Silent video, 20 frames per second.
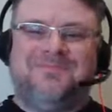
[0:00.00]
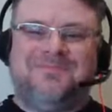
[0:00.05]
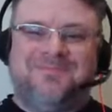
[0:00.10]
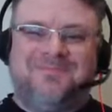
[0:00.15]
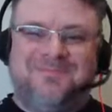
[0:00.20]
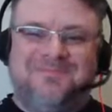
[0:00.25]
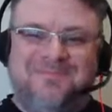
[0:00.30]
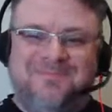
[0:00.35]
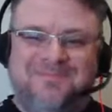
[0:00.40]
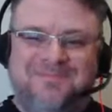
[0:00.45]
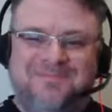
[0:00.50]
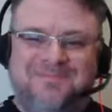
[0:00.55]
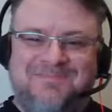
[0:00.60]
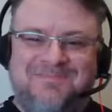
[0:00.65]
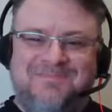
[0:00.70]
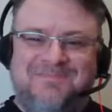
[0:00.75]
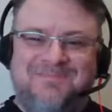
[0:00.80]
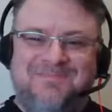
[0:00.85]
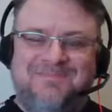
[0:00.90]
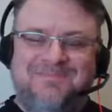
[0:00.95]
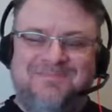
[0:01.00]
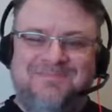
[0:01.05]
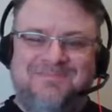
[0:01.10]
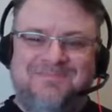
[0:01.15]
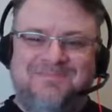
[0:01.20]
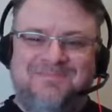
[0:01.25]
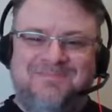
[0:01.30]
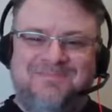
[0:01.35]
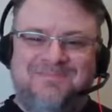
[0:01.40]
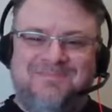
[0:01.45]

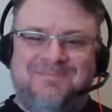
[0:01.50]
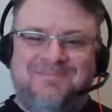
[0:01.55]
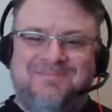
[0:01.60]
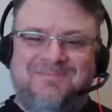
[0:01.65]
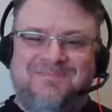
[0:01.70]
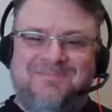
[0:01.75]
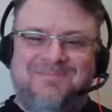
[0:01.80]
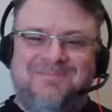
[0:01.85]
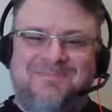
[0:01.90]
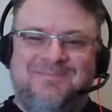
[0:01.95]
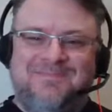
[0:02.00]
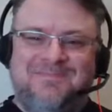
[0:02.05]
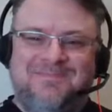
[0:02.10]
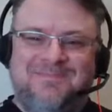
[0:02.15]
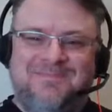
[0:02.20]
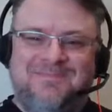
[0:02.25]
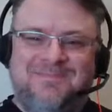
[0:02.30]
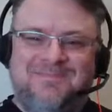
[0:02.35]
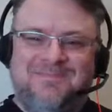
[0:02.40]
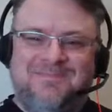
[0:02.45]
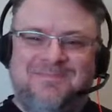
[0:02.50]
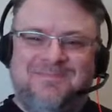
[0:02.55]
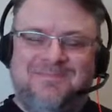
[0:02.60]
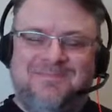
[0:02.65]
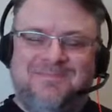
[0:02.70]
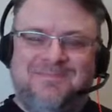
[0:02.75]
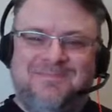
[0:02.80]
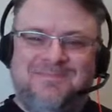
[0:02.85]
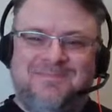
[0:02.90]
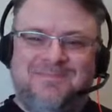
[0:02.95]

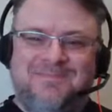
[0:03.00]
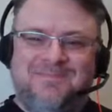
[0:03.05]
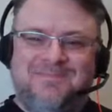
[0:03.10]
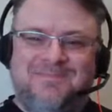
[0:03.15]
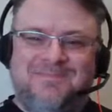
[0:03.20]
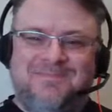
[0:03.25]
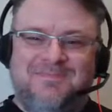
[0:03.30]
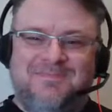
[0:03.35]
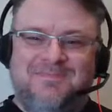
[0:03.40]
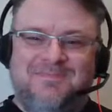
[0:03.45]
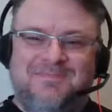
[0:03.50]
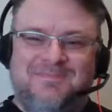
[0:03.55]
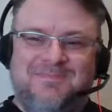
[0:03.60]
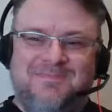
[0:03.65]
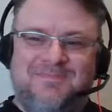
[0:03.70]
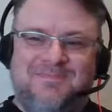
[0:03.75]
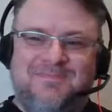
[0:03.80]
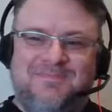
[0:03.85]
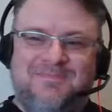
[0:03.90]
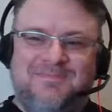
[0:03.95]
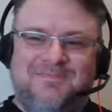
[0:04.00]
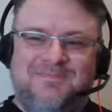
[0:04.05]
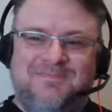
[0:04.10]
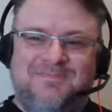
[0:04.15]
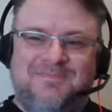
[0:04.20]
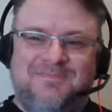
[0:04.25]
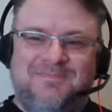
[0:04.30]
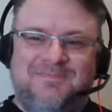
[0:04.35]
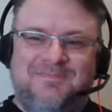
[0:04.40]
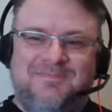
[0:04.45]

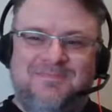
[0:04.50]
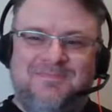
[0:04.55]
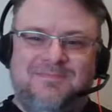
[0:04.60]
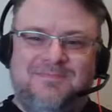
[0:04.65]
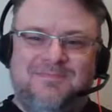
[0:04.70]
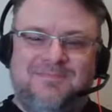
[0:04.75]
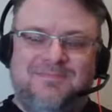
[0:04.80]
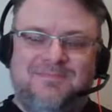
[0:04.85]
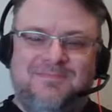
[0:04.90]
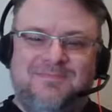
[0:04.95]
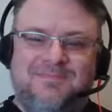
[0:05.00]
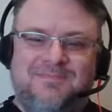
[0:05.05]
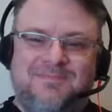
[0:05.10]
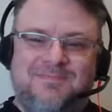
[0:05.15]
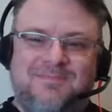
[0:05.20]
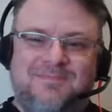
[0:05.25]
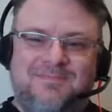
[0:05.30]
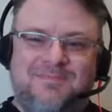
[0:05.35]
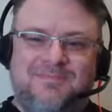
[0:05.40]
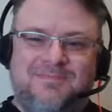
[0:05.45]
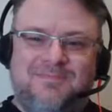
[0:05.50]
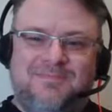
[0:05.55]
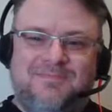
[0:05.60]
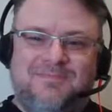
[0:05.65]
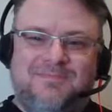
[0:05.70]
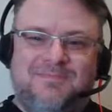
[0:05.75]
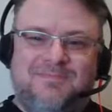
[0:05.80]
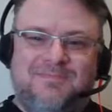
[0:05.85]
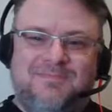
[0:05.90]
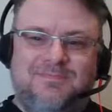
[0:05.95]

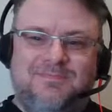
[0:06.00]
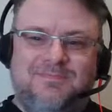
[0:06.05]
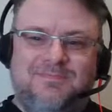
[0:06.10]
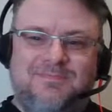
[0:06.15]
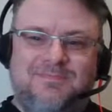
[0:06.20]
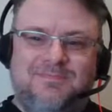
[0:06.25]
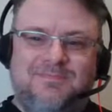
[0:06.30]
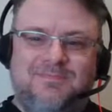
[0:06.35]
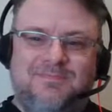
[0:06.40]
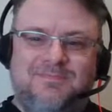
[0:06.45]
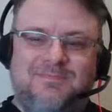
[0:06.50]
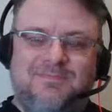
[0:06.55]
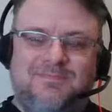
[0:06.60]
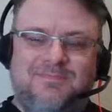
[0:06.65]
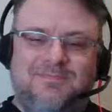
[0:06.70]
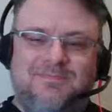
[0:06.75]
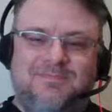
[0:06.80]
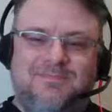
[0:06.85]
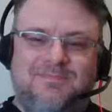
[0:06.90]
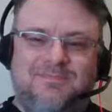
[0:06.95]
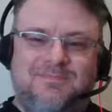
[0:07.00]
(silent)